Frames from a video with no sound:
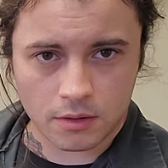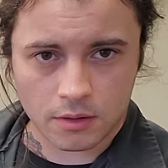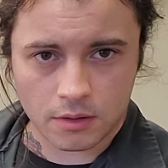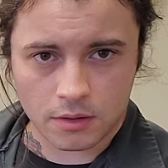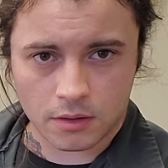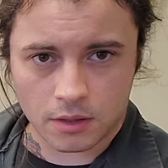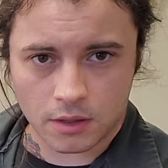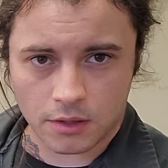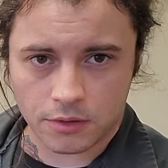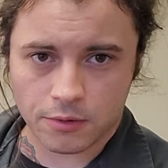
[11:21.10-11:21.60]

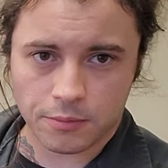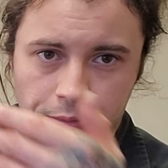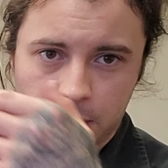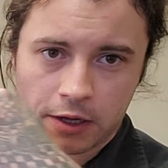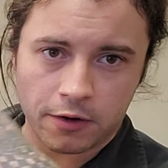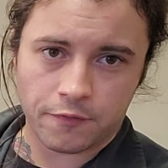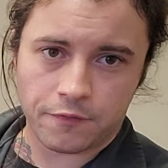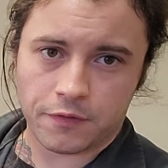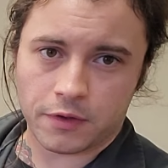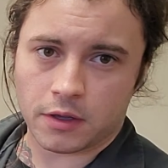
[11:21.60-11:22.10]
the other
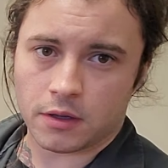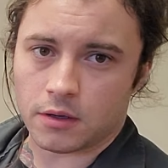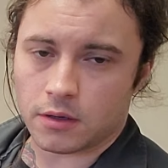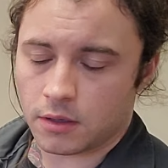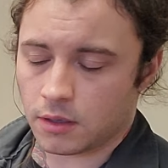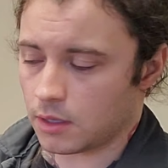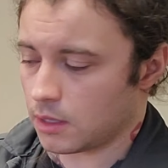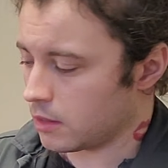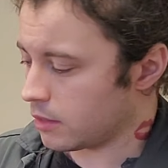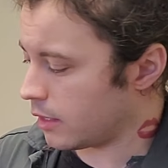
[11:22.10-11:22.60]
benefit,
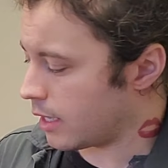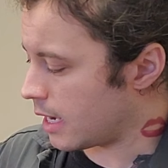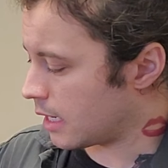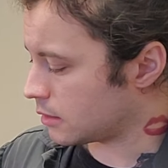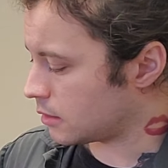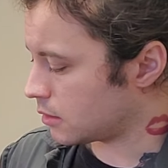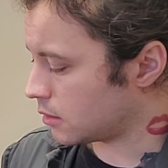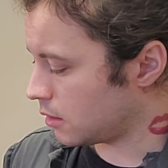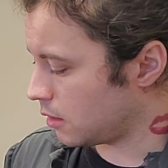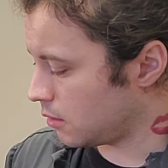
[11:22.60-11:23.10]
and
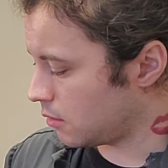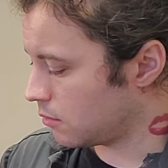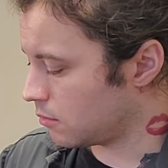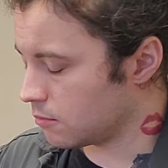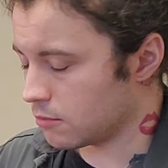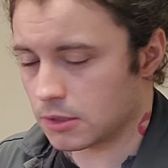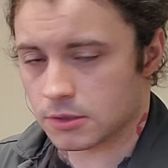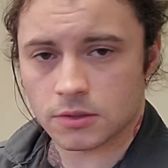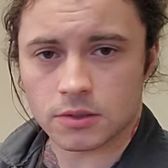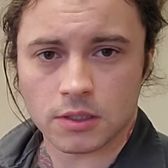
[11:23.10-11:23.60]
lastly,
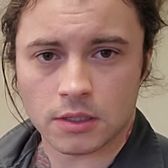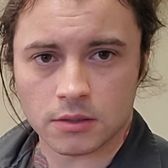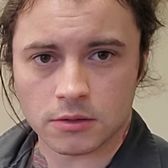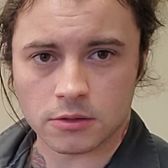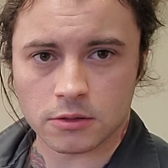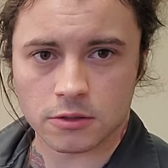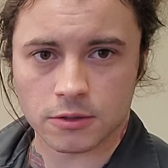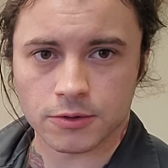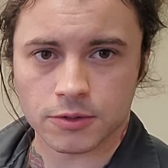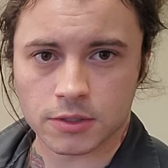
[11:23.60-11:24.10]
was the
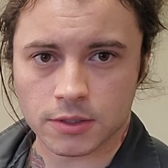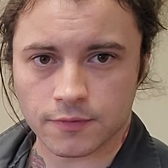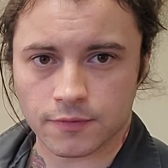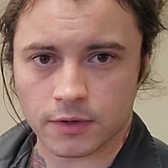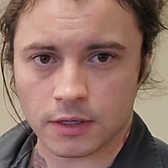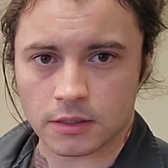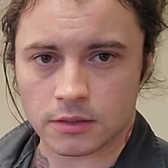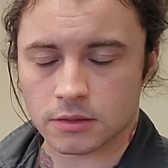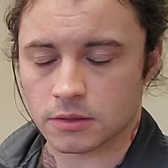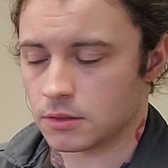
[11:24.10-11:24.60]

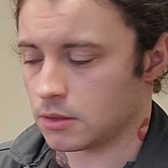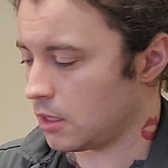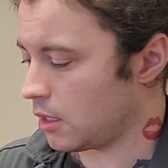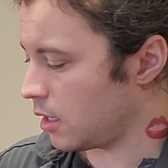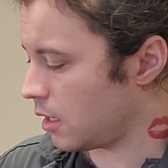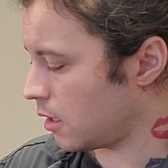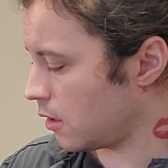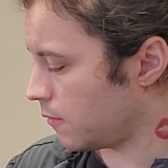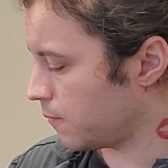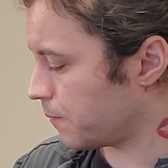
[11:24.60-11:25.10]
intrusiveness,
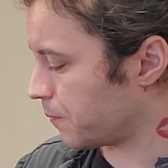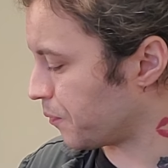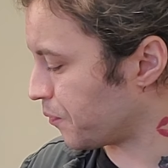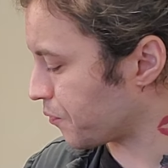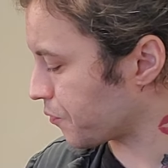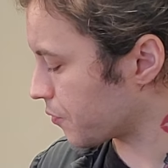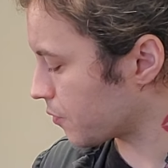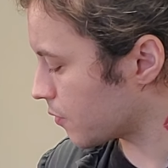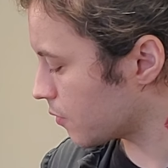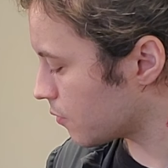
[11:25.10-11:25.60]
and
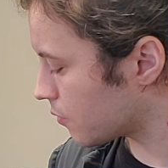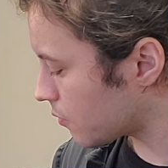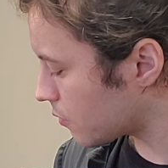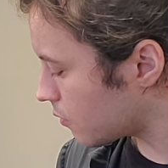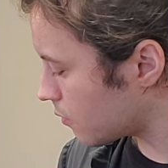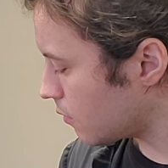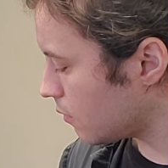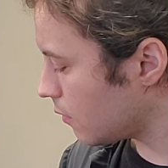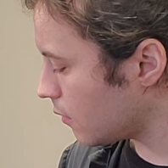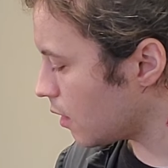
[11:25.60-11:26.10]

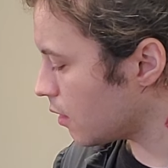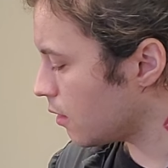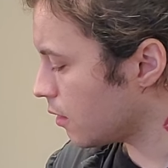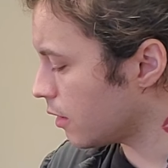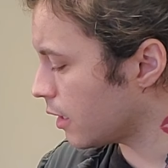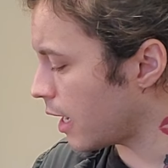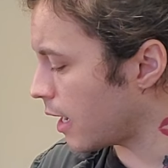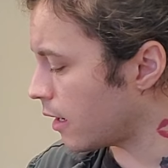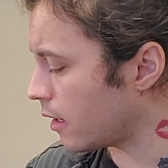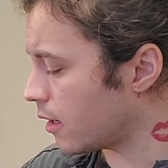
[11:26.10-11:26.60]

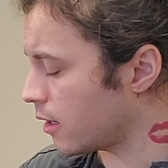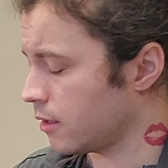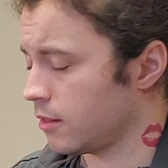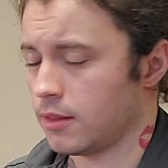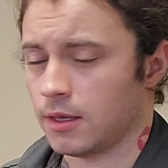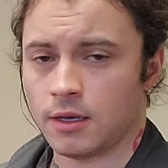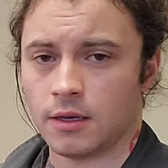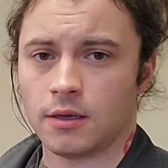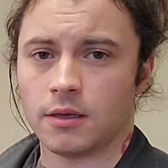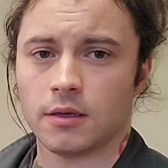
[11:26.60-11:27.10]
that I
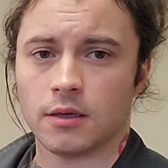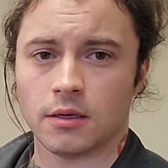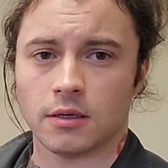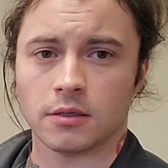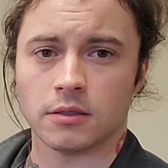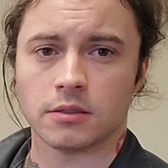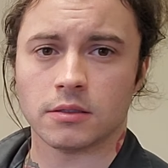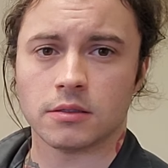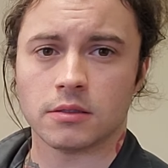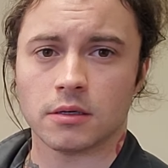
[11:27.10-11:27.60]
think
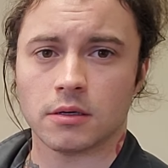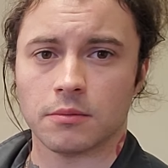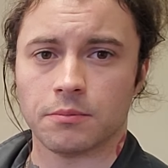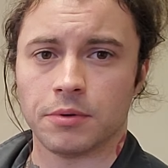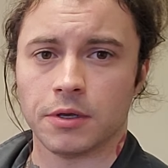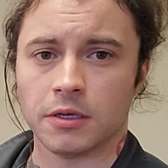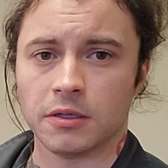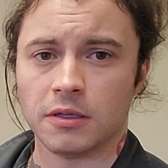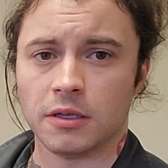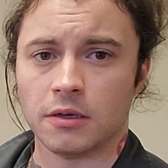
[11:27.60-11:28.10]
is a
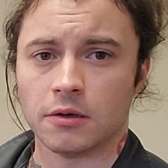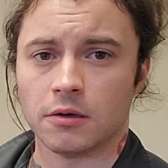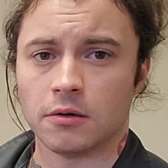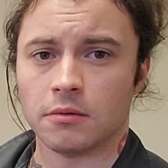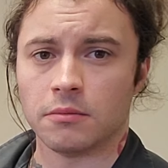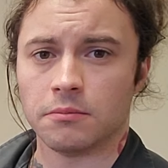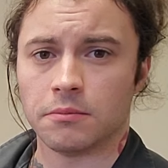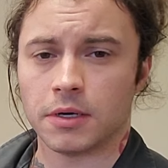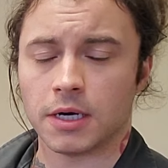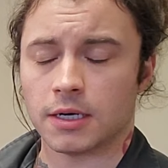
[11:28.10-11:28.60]
big
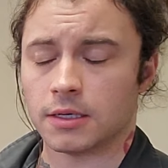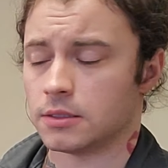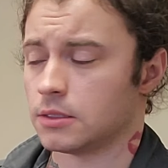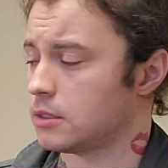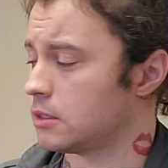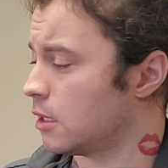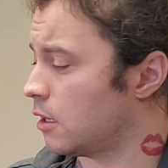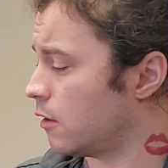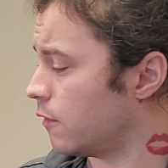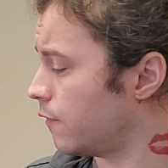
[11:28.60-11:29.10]
deal by
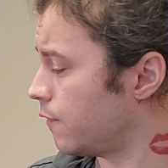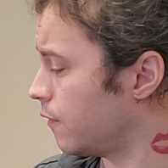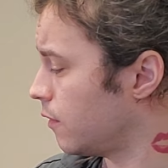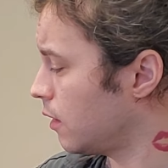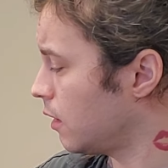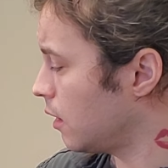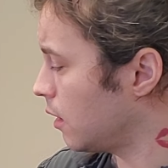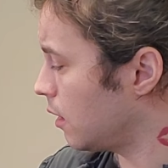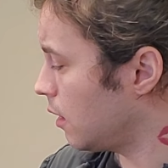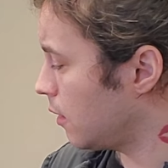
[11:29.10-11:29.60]
itself.
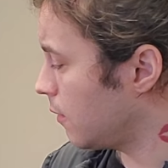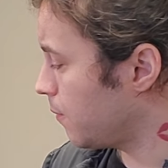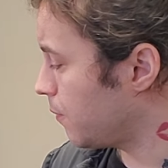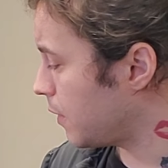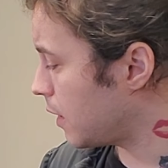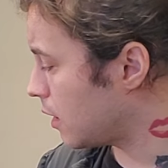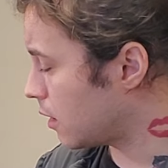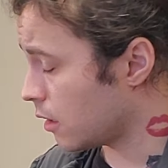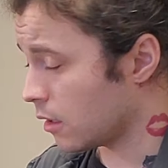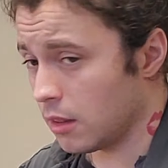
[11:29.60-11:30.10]

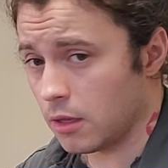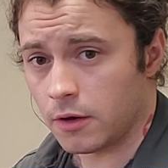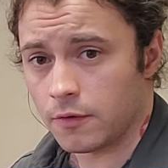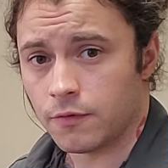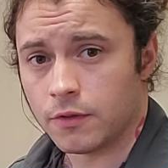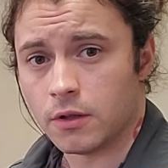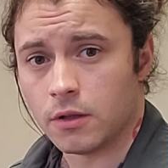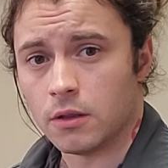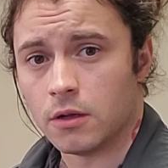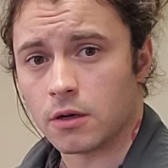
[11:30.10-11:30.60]
And I
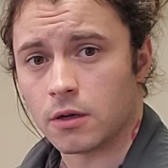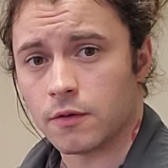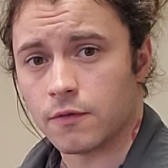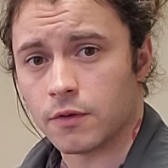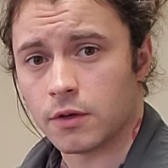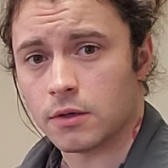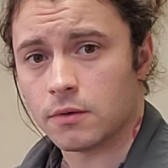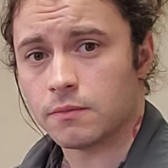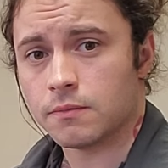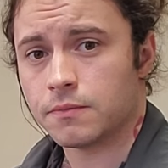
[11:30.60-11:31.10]
love the look of
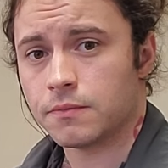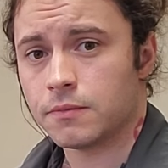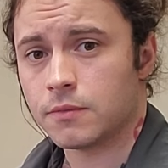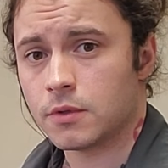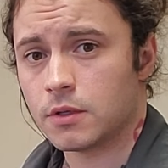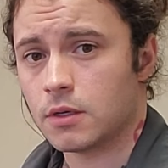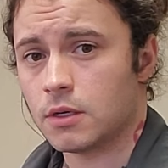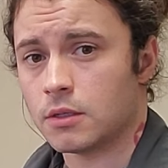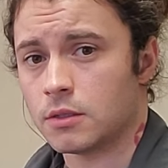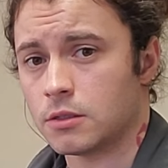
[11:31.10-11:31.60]
it.
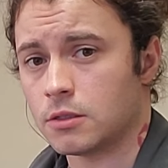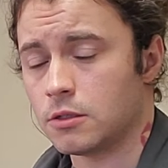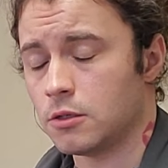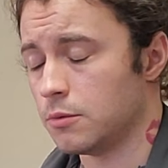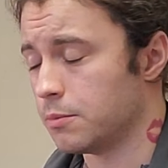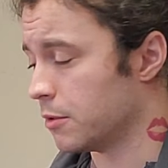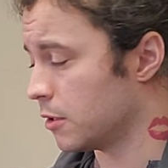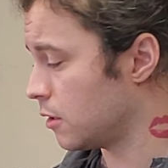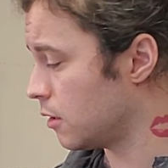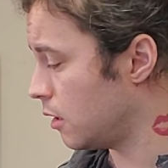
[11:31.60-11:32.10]
It's
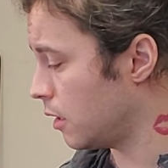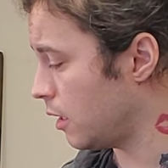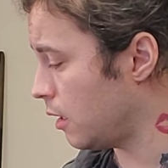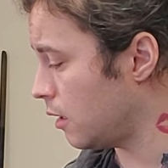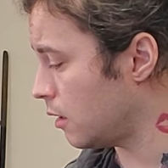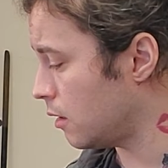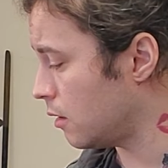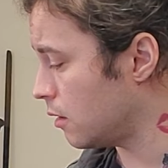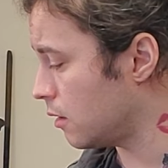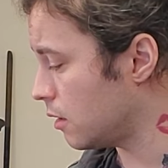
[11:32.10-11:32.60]
super
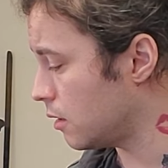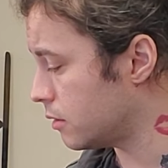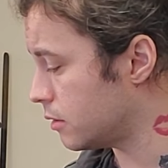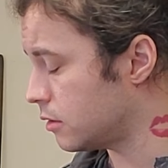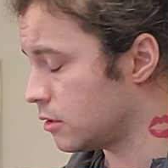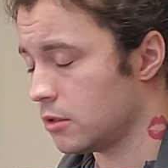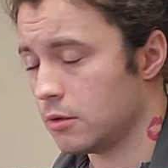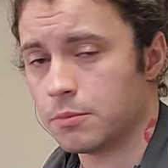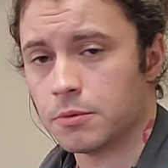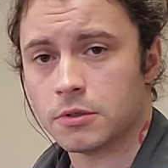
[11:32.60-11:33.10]
clean, it's
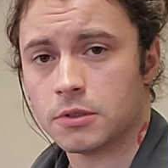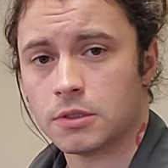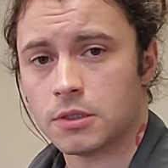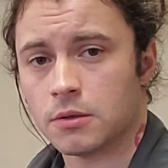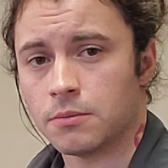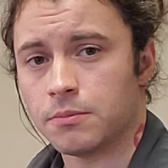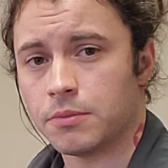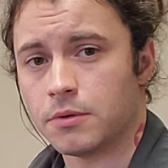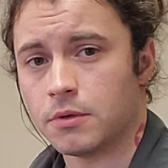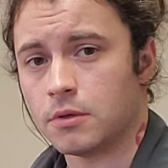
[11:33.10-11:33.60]
super
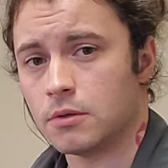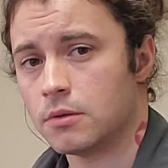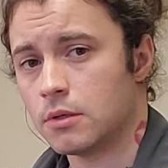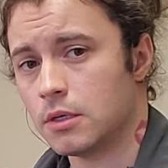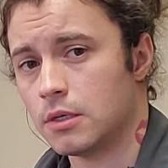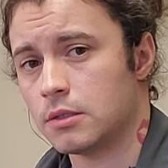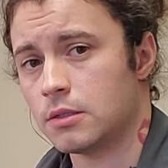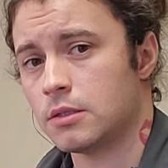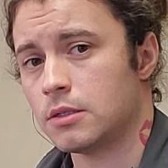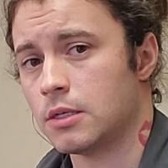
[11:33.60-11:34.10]
simple,
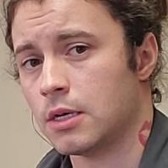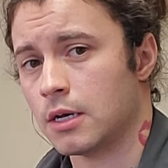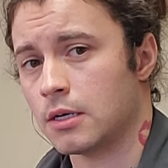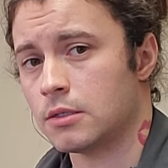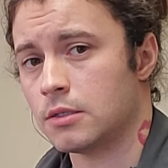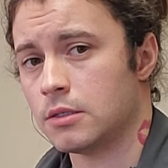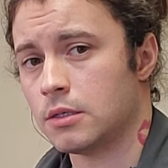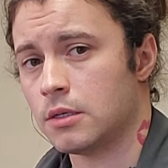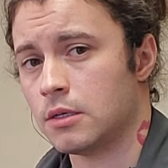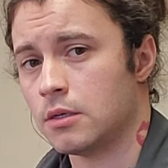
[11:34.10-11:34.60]
it's
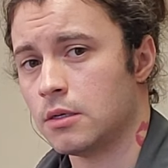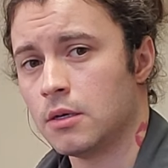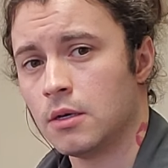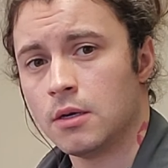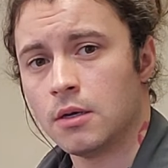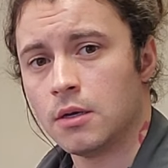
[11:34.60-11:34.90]
sexy.